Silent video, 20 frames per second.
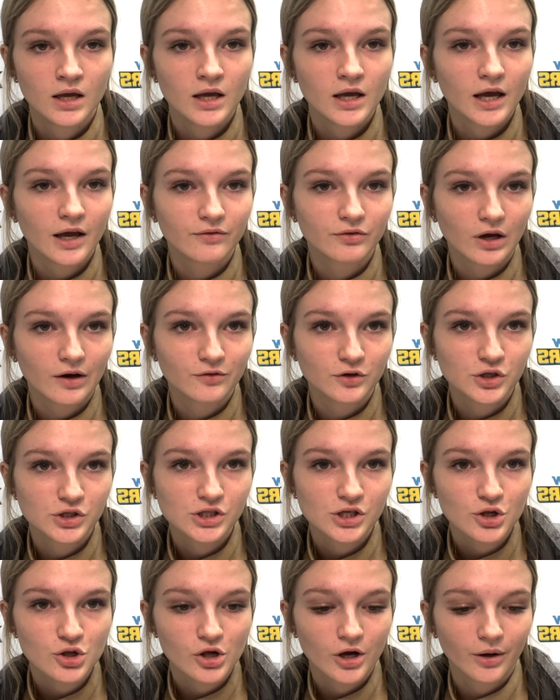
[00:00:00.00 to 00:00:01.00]
If you have news
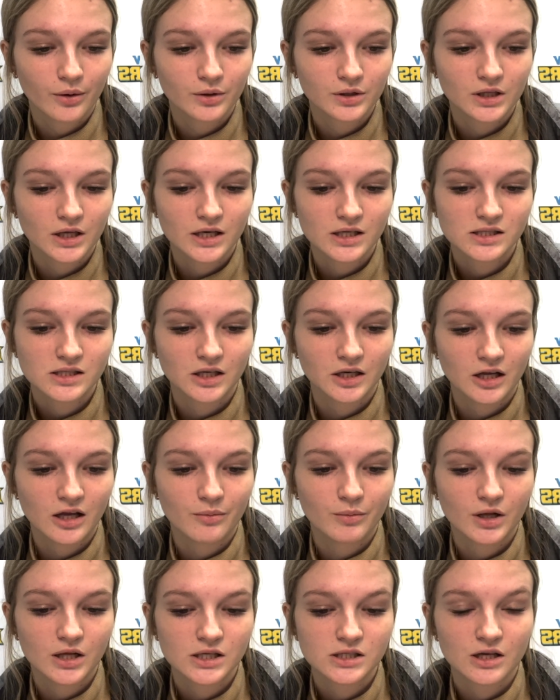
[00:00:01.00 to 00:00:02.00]
to share with us, then
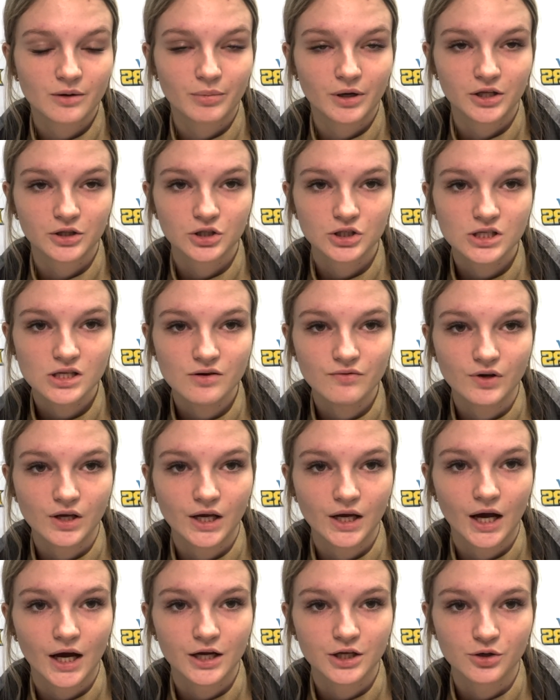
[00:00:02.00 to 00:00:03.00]
email us at
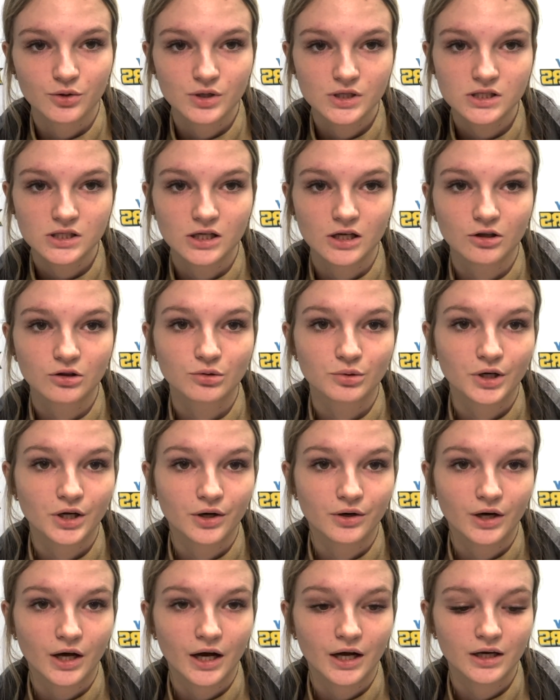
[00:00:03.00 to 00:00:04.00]
panthertv at
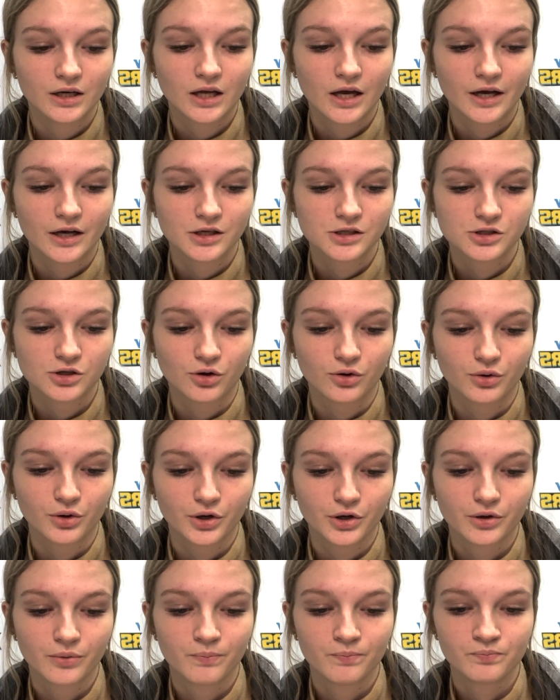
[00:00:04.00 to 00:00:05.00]

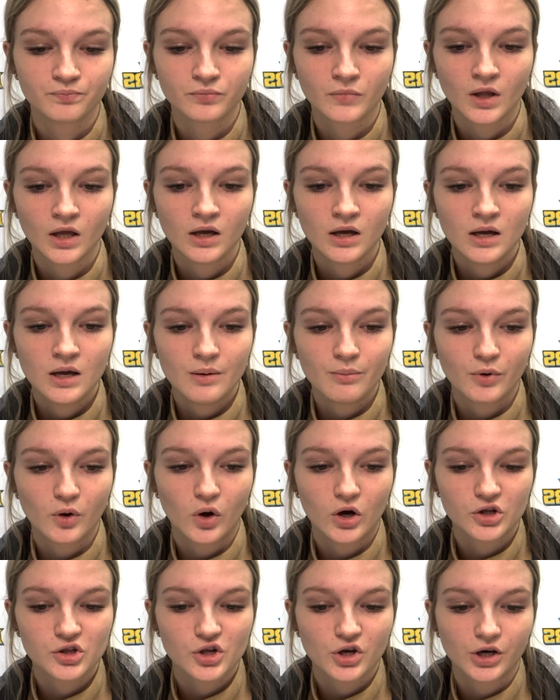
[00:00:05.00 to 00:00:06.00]
usd309ks.org. Be
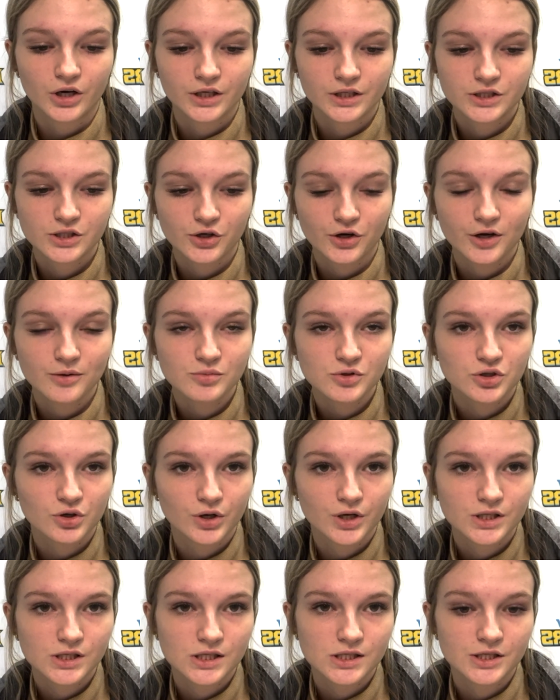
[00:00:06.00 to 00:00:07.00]
watching our Instagram
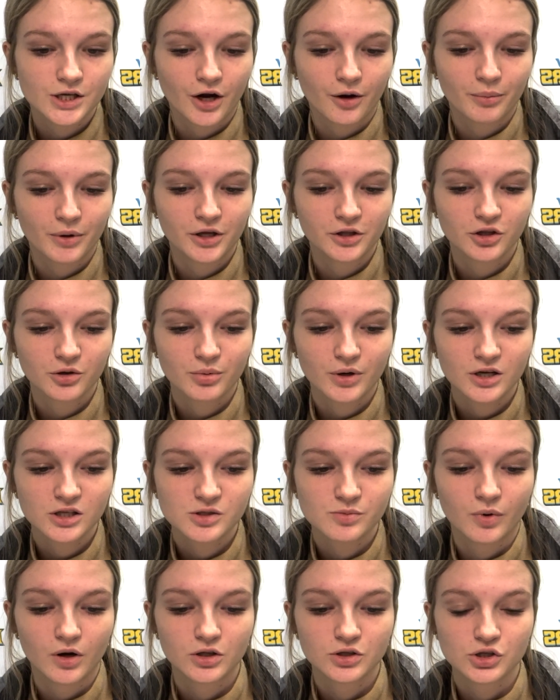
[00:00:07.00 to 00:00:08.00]
stories to see our Panther Proud
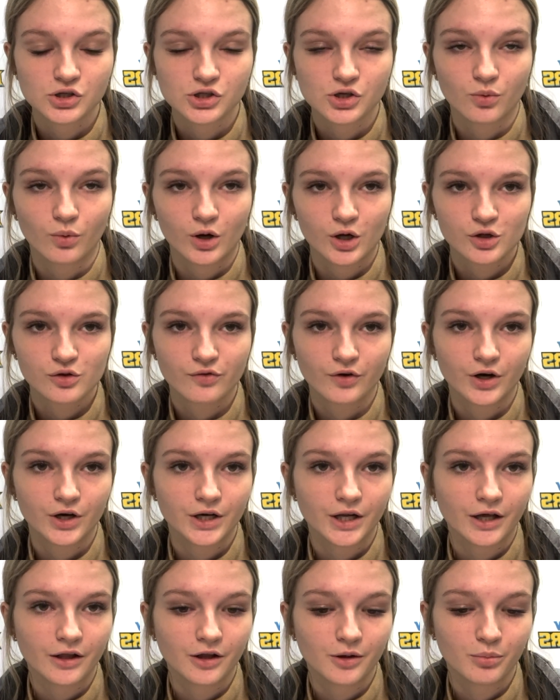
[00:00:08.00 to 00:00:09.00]
sponsors and watch for our
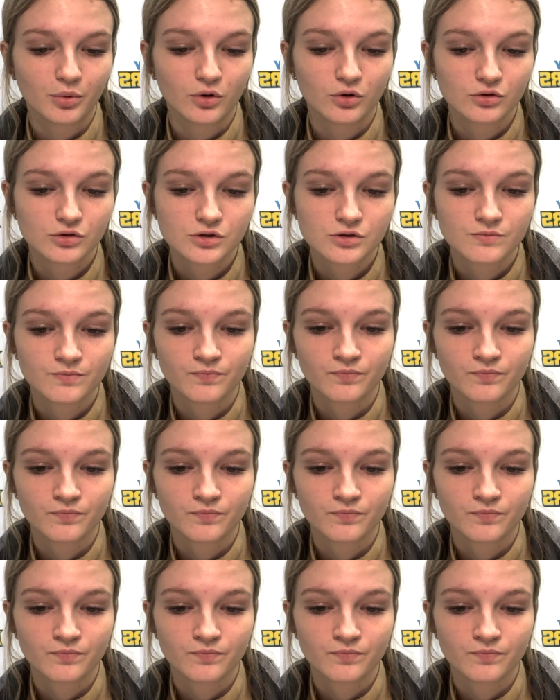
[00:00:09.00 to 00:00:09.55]
daily polls.